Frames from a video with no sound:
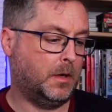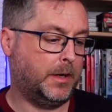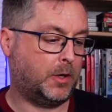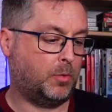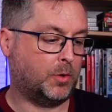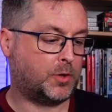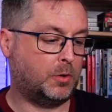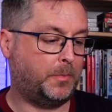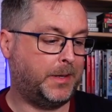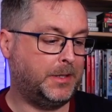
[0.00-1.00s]

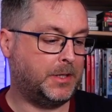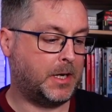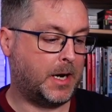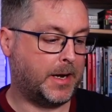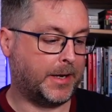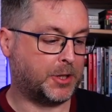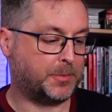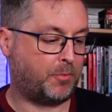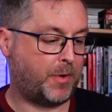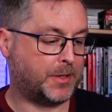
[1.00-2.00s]
Quadro PCI
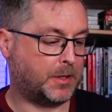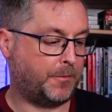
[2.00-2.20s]
Express